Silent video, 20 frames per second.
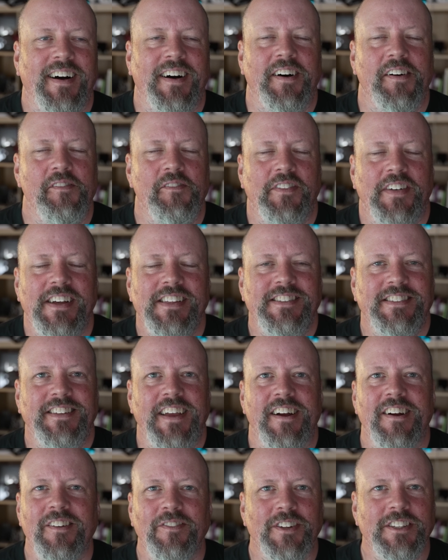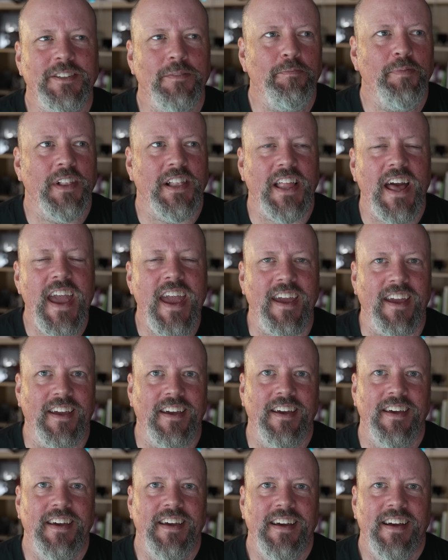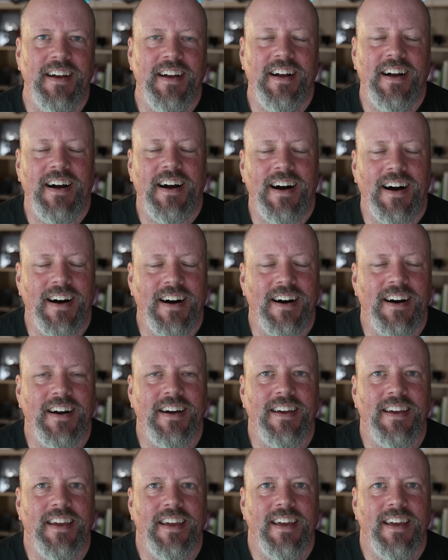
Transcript: um, it's terrible. It's a plague. Uh,